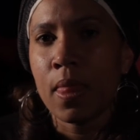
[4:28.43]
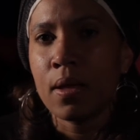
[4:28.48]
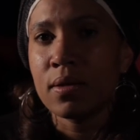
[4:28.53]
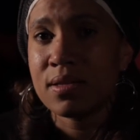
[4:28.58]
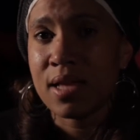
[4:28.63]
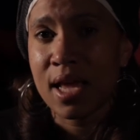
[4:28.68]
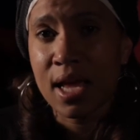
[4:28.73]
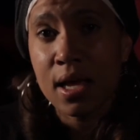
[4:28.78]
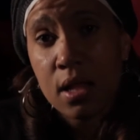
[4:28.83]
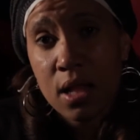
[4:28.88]

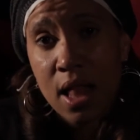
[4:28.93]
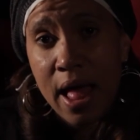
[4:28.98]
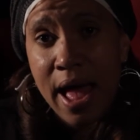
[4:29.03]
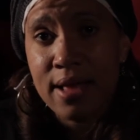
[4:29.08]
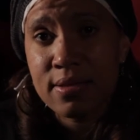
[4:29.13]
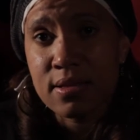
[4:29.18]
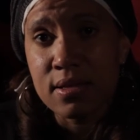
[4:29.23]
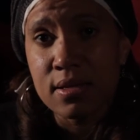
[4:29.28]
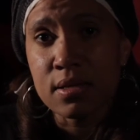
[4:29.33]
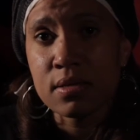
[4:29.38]
take
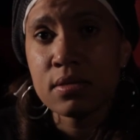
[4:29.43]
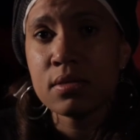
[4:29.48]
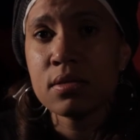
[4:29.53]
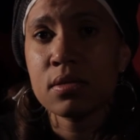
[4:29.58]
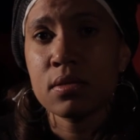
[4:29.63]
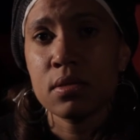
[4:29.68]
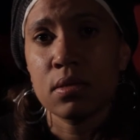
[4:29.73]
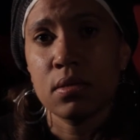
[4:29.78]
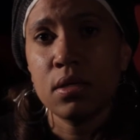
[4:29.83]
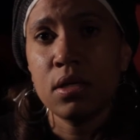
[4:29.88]

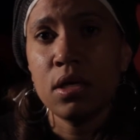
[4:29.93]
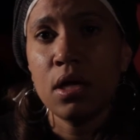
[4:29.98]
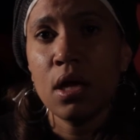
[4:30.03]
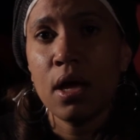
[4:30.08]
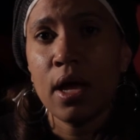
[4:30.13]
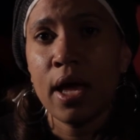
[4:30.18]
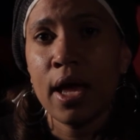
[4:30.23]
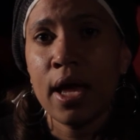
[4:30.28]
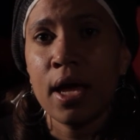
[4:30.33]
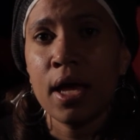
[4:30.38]
classes,
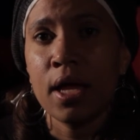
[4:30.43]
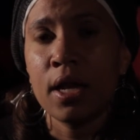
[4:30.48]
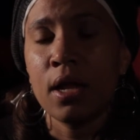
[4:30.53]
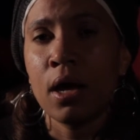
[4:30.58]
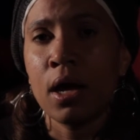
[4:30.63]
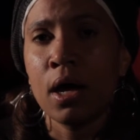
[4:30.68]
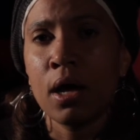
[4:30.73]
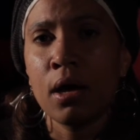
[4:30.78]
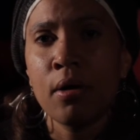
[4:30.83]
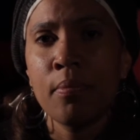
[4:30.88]
and
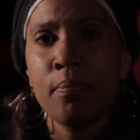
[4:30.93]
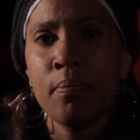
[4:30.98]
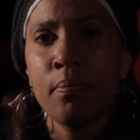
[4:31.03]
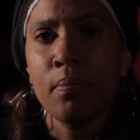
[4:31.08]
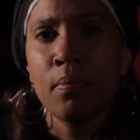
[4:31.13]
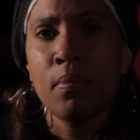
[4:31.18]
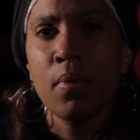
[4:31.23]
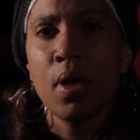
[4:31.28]
um,